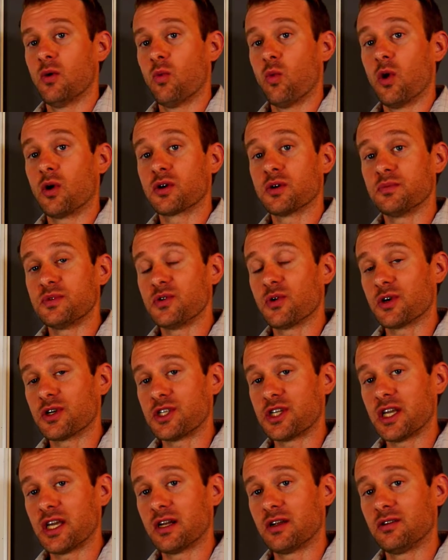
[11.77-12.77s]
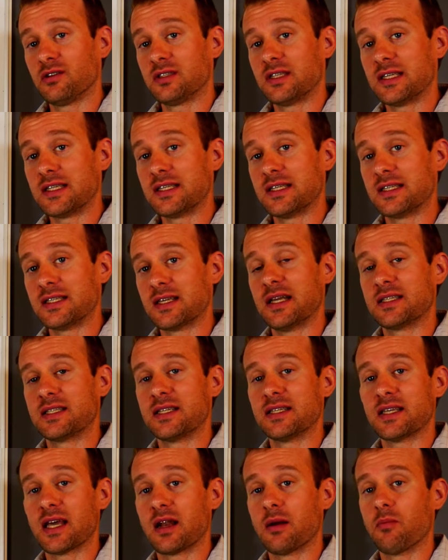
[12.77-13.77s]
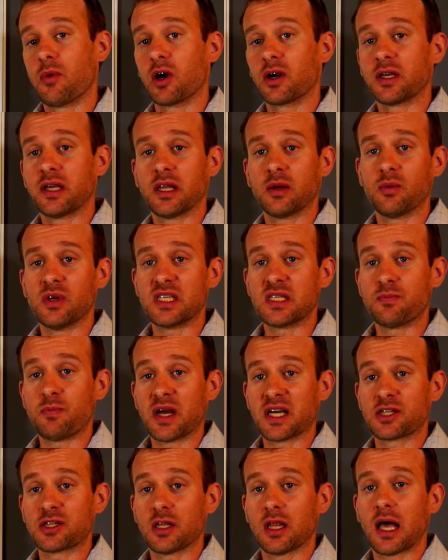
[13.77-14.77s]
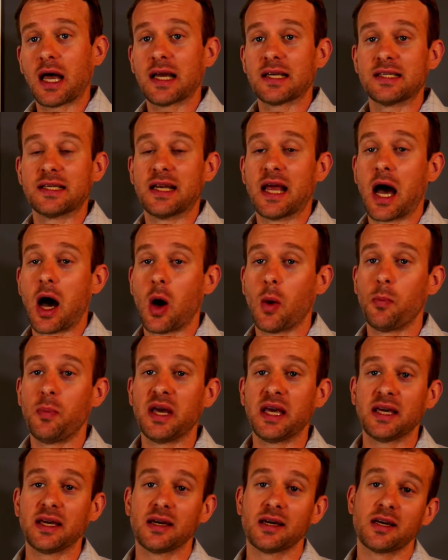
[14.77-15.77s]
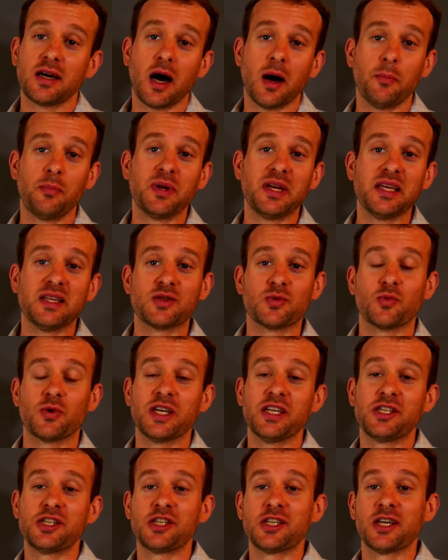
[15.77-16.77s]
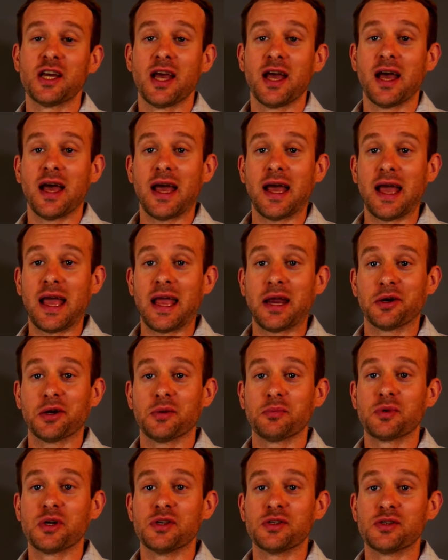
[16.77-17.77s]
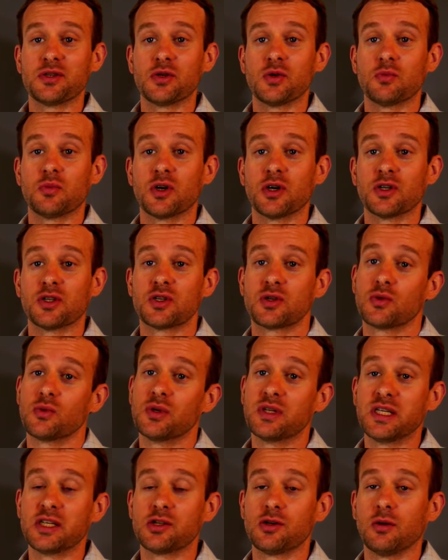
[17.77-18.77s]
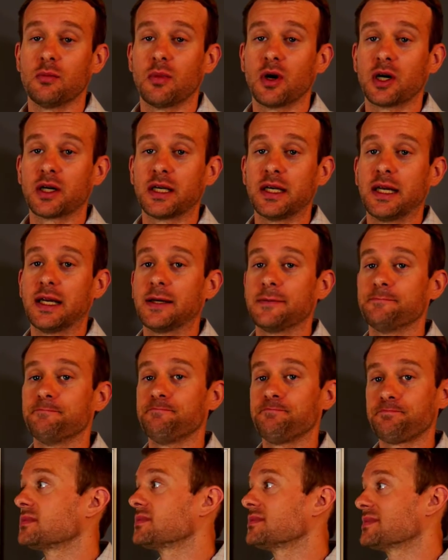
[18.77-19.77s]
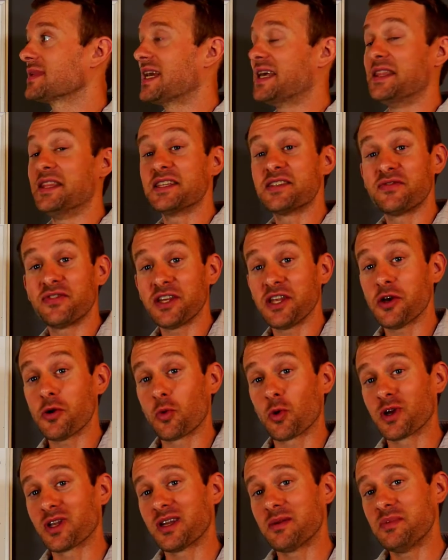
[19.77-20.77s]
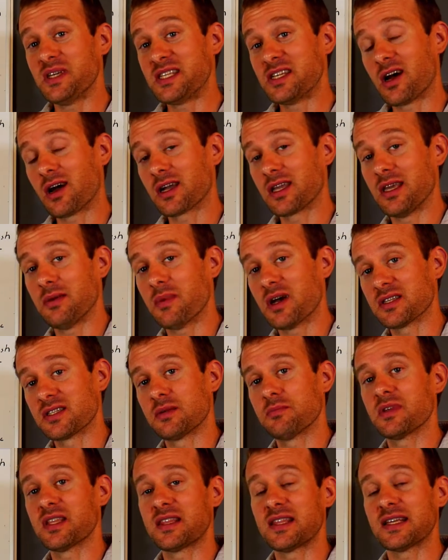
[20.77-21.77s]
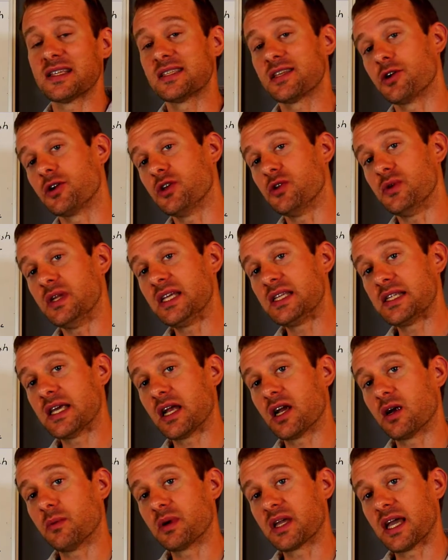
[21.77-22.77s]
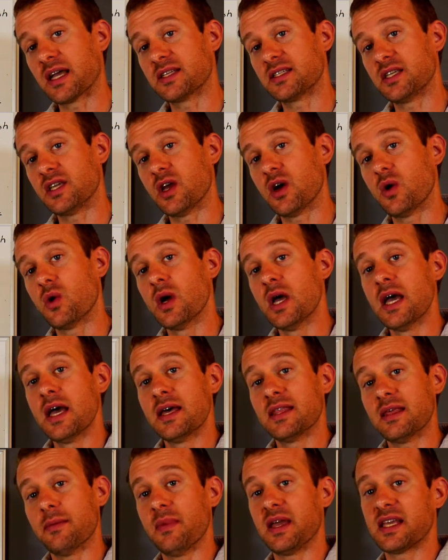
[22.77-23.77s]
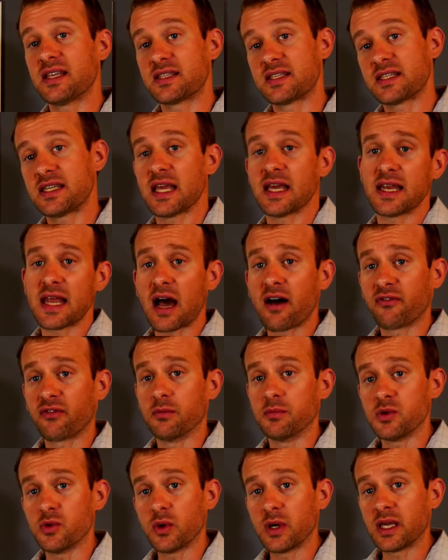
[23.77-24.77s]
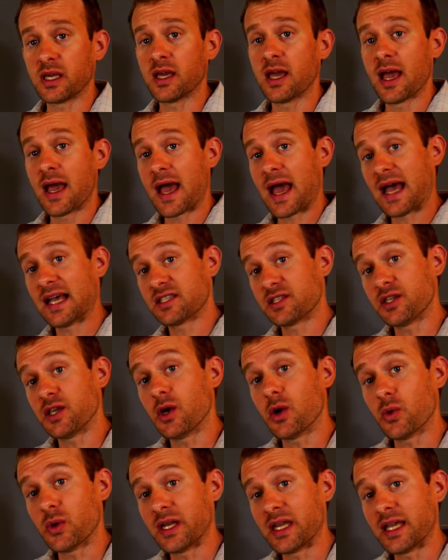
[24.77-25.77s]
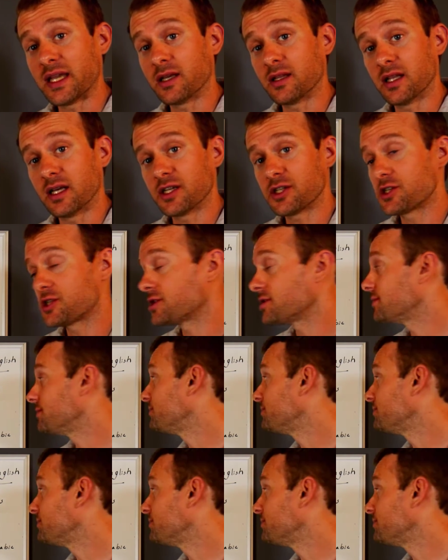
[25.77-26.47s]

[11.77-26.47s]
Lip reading: Welcome to our channel. This is Istizada Marketing. We specialize in helping companies reach Arab consumers through digital marketing. In this video, we're going to be talking about some of the things that are unique to Arabic SEO that make it stand out from doing SEO in English.